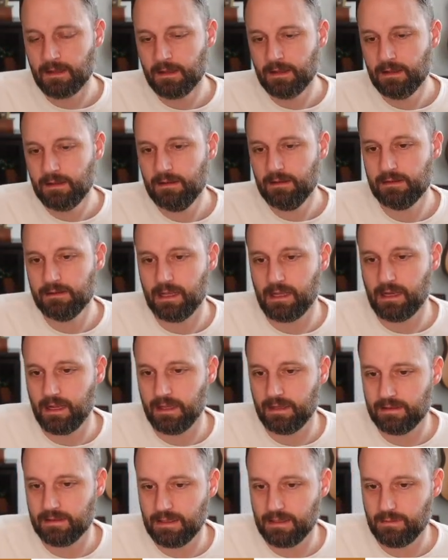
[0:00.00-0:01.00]
Then I
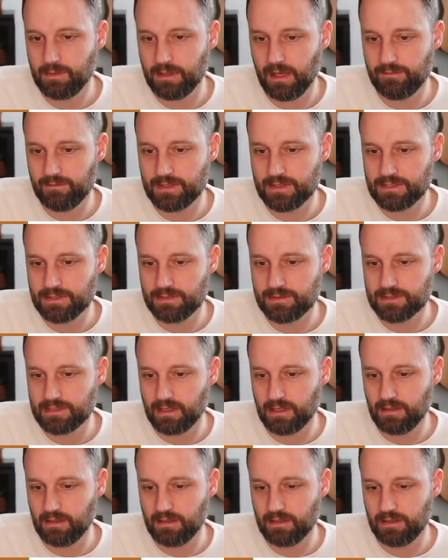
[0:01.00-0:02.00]
think we have issues
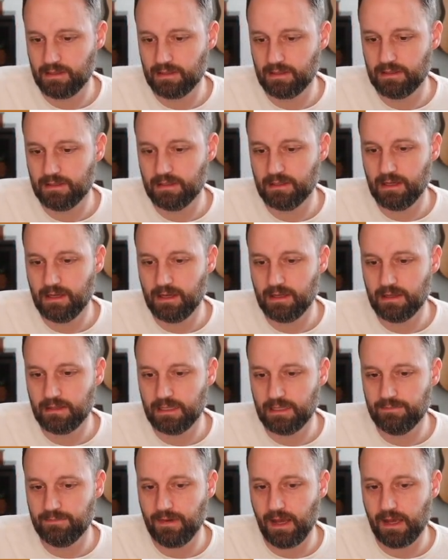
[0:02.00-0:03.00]
on
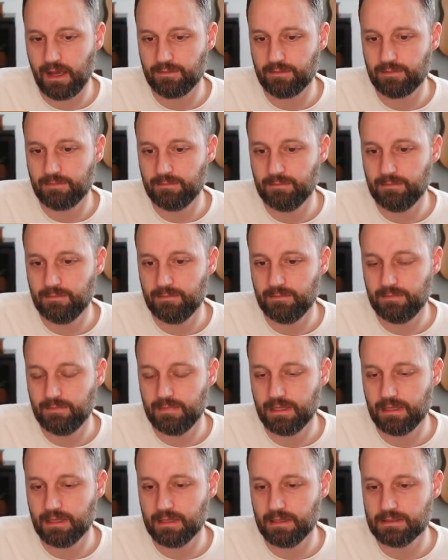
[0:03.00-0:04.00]
e5
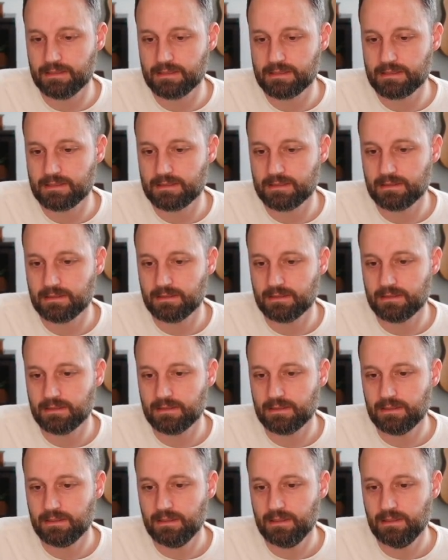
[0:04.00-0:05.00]
because
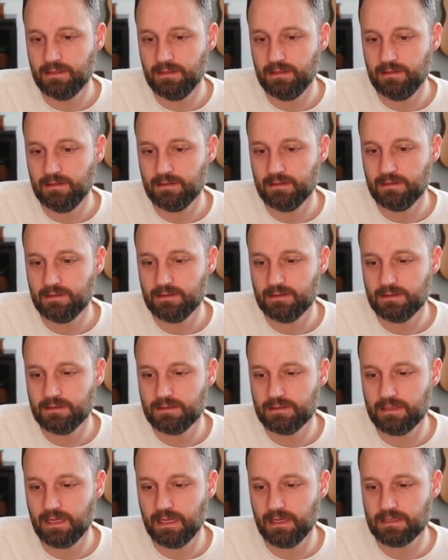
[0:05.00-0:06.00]

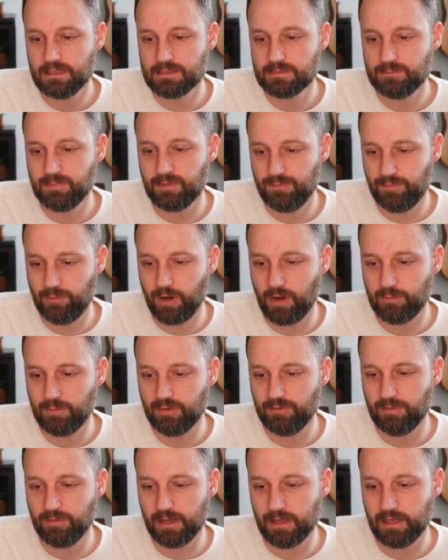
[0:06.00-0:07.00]
takes before I move
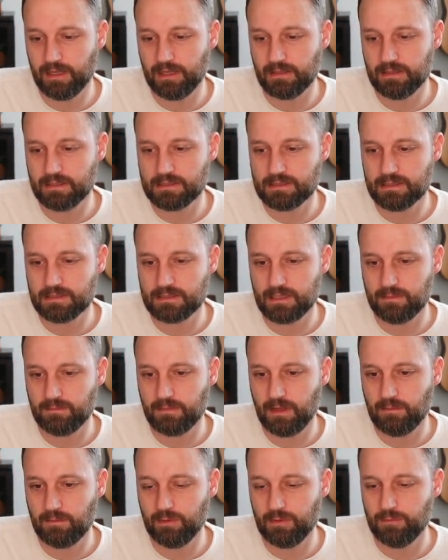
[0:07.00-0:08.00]
my king. This is
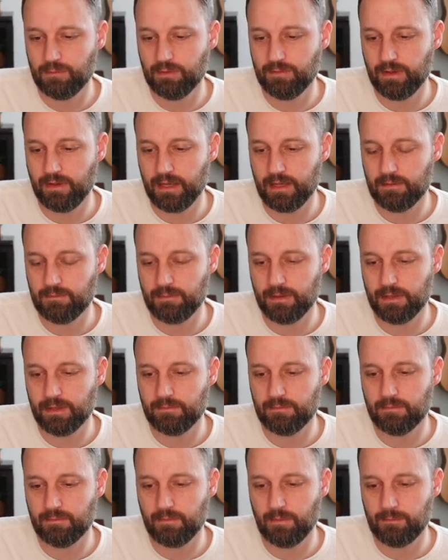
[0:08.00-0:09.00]
I'm one move ahead, but
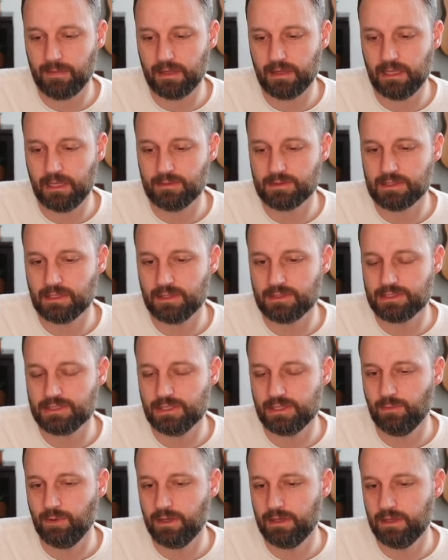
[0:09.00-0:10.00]
when my king was on
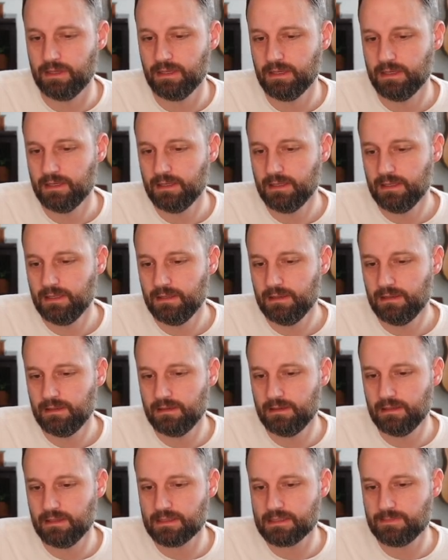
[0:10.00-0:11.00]
g1,
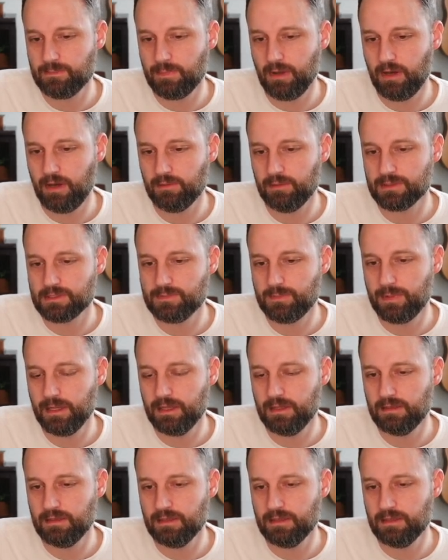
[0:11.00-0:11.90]
this pawn was pinned,